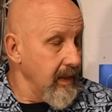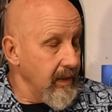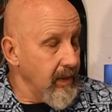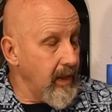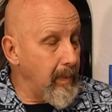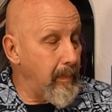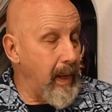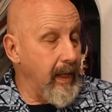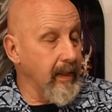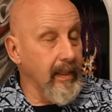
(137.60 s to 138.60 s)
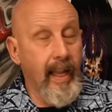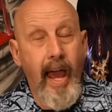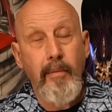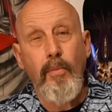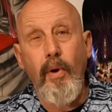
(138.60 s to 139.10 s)
You're going to be painting a
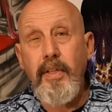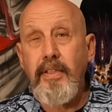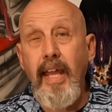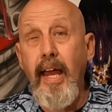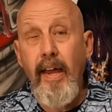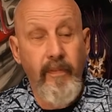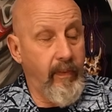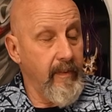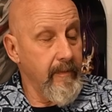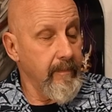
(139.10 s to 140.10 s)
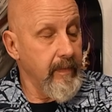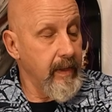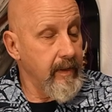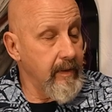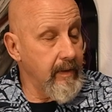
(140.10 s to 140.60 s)
lot more stuff.
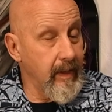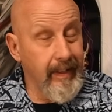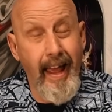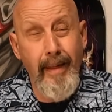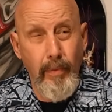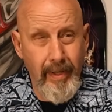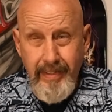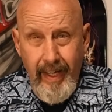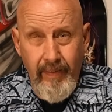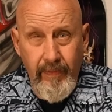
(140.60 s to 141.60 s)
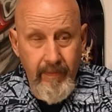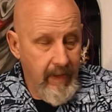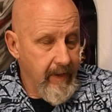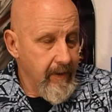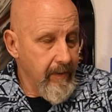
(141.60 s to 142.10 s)
And
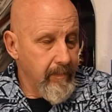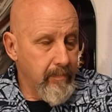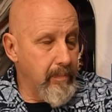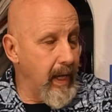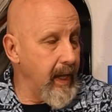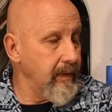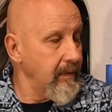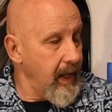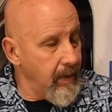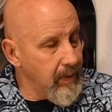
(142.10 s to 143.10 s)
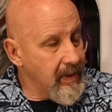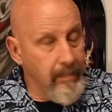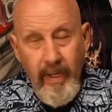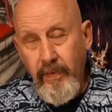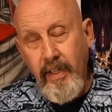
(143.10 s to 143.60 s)
with
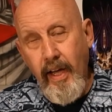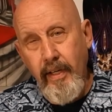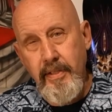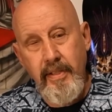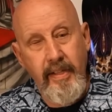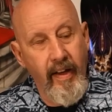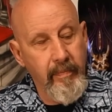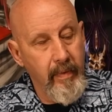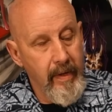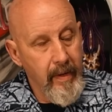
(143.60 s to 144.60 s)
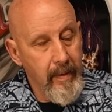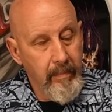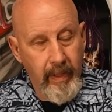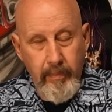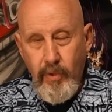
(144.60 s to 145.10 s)
some different colors and stuff.
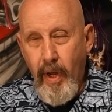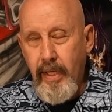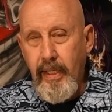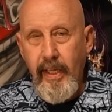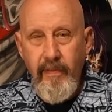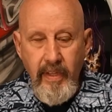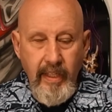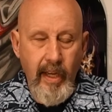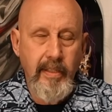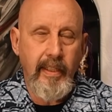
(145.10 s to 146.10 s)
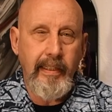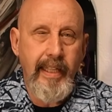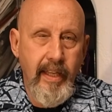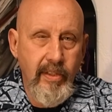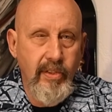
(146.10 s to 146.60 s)
But I'm trying to give you just a
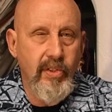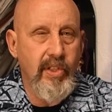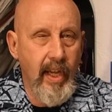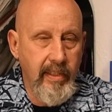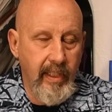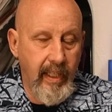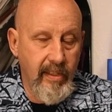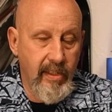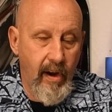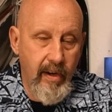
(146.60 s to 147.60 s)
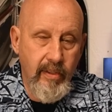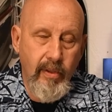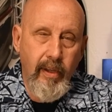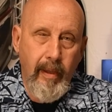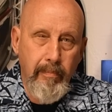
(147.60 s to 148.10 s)
list just to get started
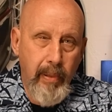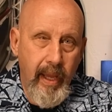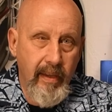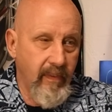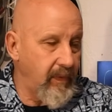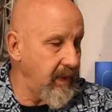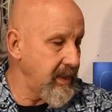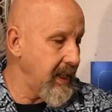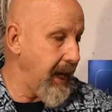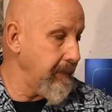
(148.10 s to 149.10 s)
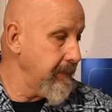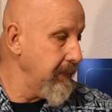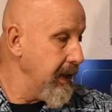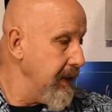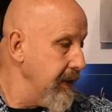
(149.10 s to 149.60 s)
so you can paint your first sign.
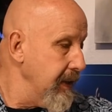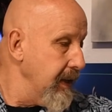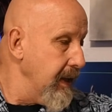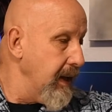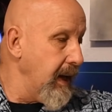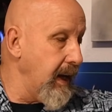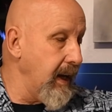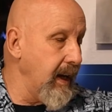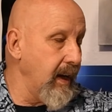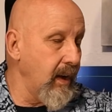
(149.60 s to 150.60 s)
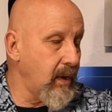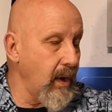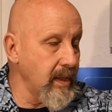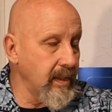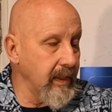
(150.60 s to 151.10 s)
Of
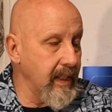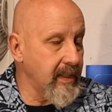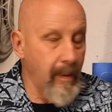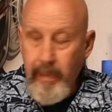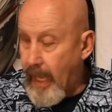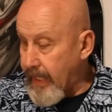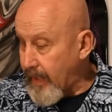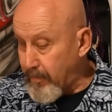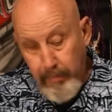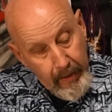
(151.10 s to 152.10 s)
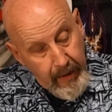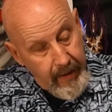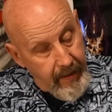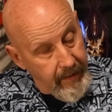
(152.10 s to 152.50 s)
course, you'll need some kind of book.